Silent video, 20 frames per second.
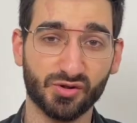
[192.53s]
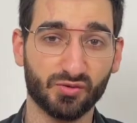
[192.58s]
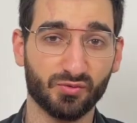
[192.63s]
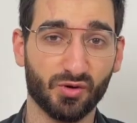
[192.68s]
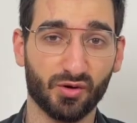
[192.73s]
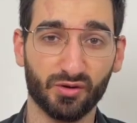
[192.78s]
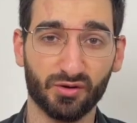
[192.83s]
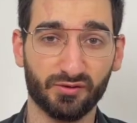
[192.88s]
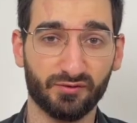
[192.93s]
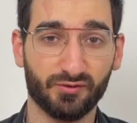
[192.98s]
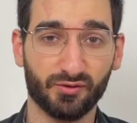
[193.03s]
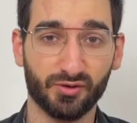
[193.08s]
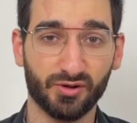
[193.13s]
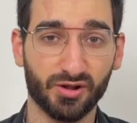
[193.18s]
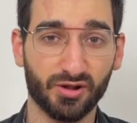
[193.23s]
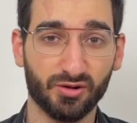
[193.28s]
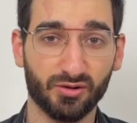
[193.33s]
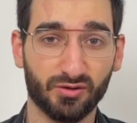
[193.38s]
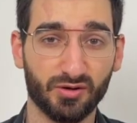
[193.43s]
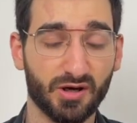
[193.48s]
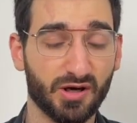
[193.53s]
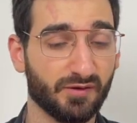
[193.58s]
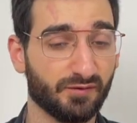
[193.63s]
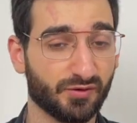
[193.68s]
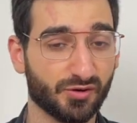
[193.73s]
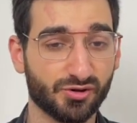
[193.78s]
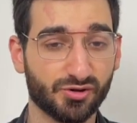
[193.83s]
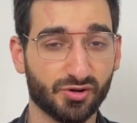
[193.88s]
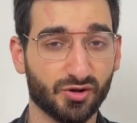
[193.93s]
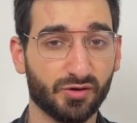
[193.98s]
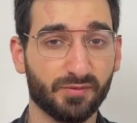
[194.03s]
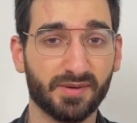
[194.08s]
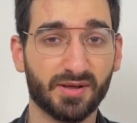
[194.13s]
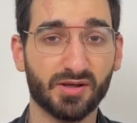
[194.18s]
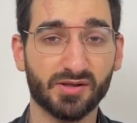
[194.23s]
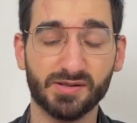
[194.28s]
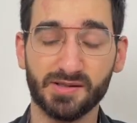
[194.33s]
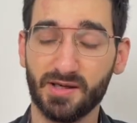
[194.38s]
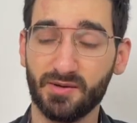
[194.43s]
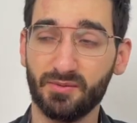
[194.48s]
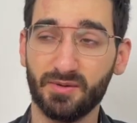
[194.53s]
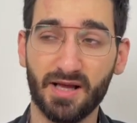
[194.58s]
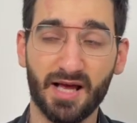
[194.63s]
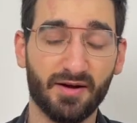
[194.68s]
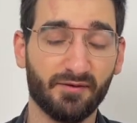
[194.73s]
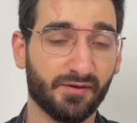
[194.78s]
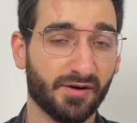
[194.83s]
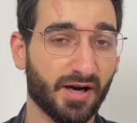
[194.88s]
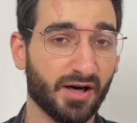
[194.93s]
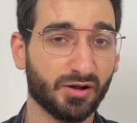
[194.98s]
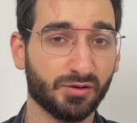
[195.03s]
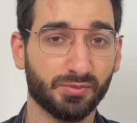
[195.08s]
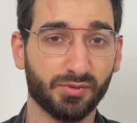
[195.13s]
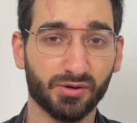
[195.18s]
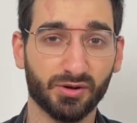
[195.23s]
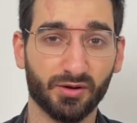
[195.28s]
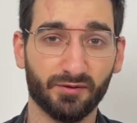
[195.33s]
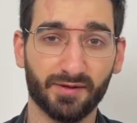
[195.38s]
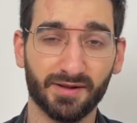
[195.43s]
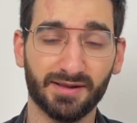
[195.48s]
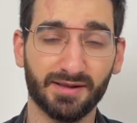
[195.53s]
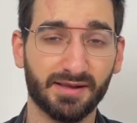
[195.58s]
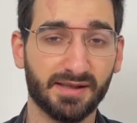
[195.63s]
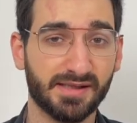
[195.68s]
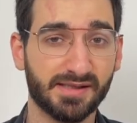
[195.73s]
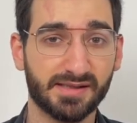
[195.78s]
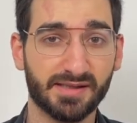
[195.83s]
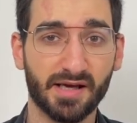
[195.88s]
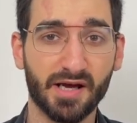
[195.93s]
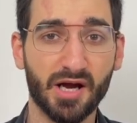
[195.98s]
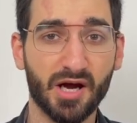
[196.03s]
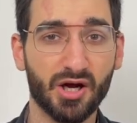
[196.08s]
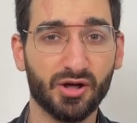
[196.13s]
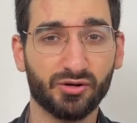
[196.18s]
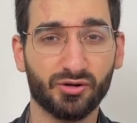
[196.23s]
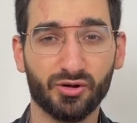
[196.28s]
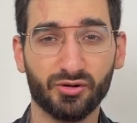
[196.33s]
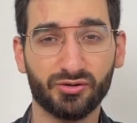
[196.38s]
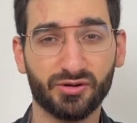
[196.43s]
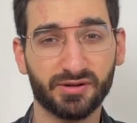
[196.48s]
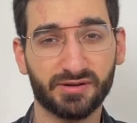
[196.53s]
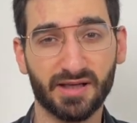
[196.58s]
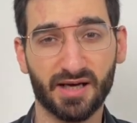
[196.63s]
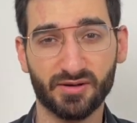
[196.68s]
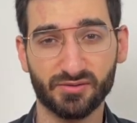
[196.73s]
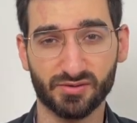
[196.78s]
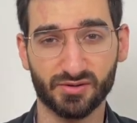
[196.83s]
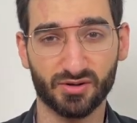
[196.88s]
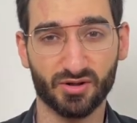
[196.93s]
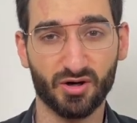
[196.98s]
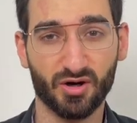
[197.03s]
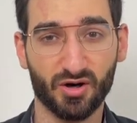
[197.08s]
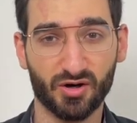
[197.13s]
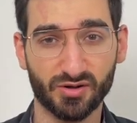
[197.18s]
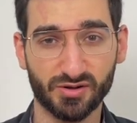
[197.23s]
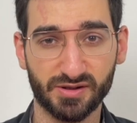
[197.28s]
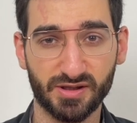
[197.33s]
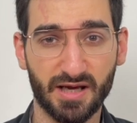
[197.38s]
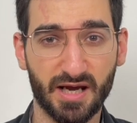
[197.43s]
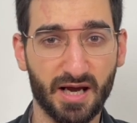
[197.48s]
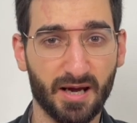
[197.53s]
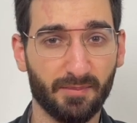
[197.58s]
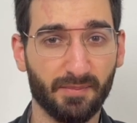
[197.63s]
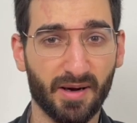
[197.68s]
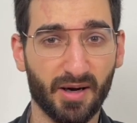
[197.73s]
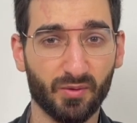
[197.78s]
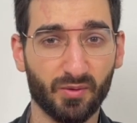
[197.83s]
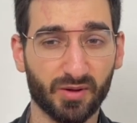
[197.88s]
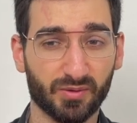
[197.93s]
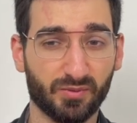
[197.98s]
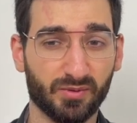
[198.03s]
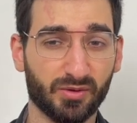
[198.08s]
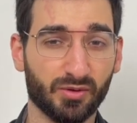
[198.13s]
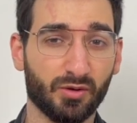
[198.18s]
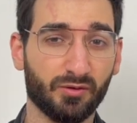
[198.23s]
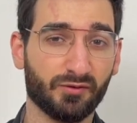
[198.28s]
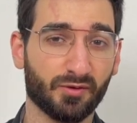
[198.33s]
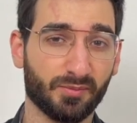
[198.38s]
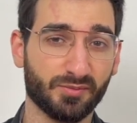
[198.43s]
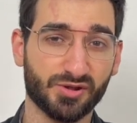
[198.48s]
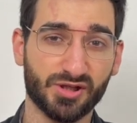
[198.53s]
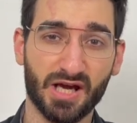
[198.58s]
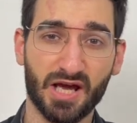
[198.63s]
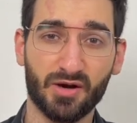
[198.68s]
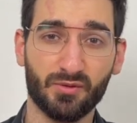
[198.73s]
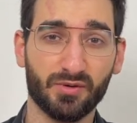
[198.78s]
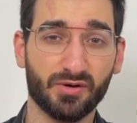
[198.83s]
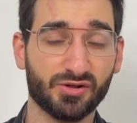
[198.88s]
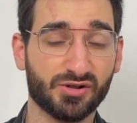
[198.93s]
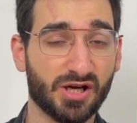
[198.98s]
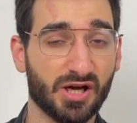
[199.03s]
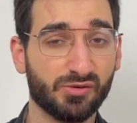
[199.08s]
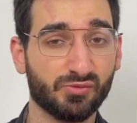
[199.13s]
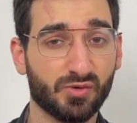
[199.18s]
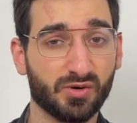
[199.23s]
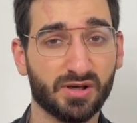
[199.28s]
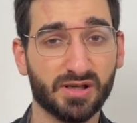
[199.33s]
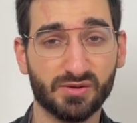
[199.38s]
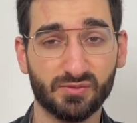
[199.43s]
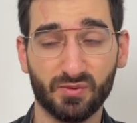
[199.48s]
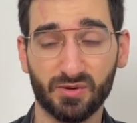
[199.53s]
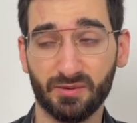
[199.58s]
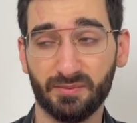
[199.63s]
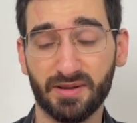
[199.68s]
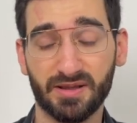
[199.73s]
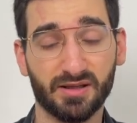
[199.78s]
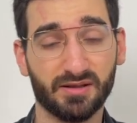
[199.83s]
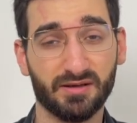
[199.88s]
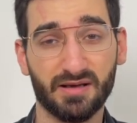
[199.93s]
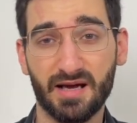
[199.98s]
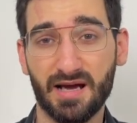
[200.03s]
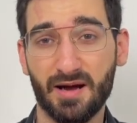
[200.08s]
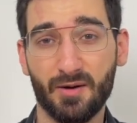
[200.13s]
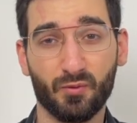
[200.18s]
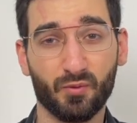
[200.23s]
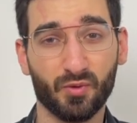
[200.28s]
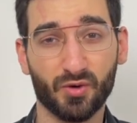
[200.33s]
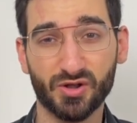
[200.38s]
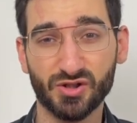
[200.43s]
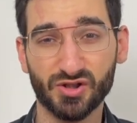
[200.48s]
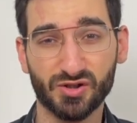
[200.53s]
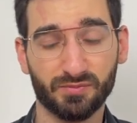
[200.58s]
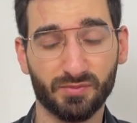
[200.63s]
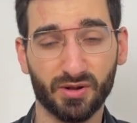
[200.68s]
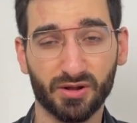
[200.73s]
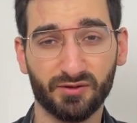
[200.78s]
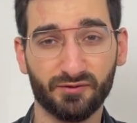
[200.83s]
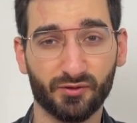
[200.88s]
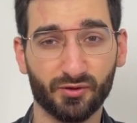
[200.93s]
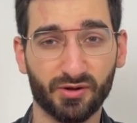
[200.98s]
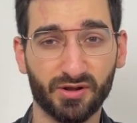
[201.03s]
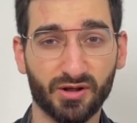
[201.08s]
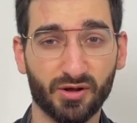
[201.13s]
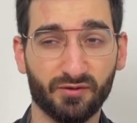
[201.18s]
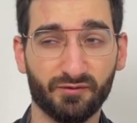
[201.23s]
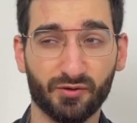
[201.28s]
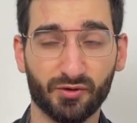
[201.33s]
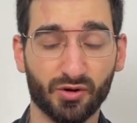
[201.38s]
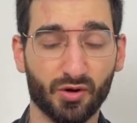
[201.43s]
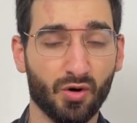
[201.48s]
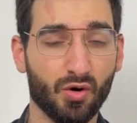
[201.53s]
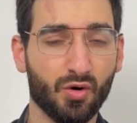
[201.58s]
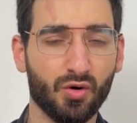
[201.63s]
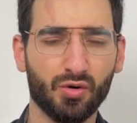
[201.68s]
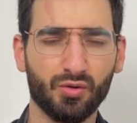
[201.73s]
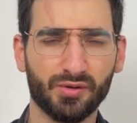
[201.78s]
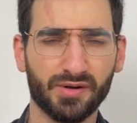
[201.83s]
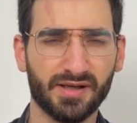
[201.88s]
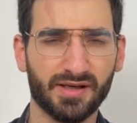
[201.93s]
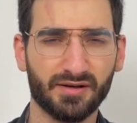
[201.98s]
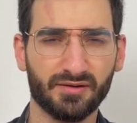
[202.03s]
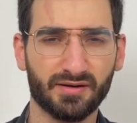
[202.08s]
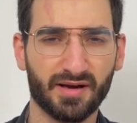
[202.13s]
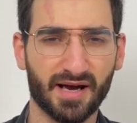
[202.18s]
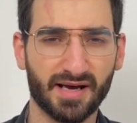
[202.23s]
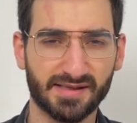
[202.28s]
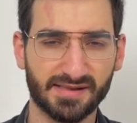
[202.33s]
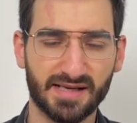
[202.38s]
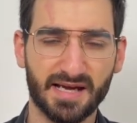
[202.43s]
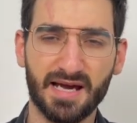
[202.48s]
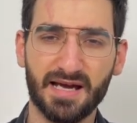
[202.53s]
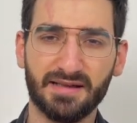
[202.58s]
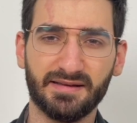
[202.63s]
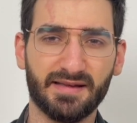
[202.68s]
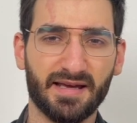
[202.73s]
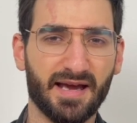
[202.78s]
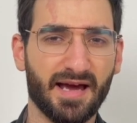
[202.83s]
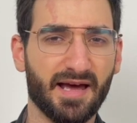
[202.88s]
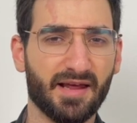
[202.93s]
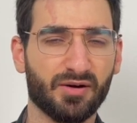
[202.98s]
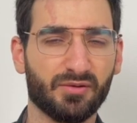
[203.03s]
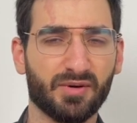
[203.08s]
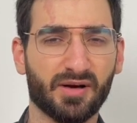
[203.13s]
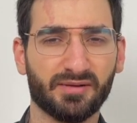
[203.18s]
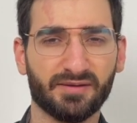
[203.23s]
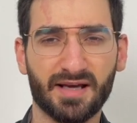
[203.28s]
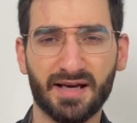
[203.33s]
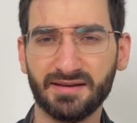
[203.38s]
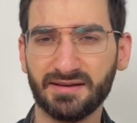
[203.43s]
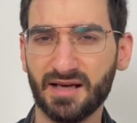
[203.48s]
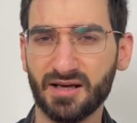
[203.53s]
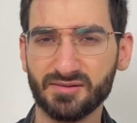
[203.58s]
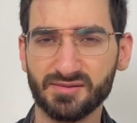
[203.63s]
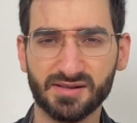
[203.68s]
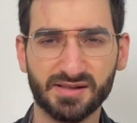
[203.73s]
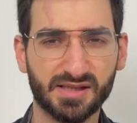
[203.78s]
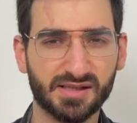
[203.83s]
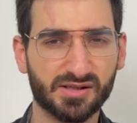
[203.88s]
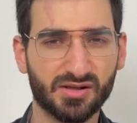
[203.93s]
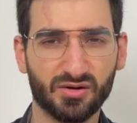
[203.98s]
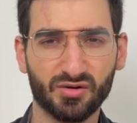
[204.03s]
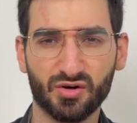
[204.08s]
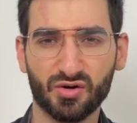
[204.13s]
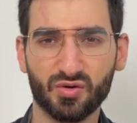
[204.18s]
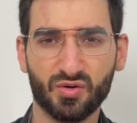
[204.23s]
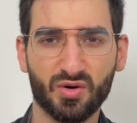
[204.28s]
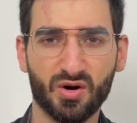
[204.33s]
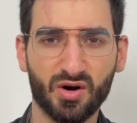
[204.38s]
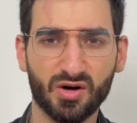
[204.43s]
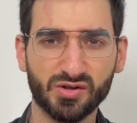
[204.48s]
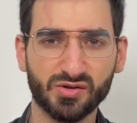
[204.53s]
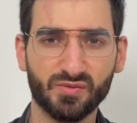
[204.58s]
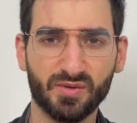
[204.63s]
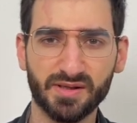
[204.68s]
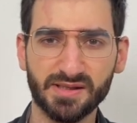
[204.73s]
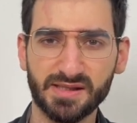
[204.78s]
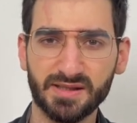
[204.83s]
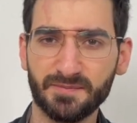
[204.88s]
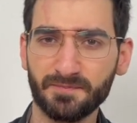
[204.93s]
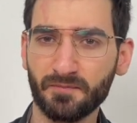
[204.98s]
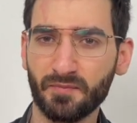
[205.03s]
quarter for NIO for sure, because they will have an output of at least 30,000 cars by what we know from January. January will be the worst month for NIO for the whole year, guys. They had around 9,600 cars, was it?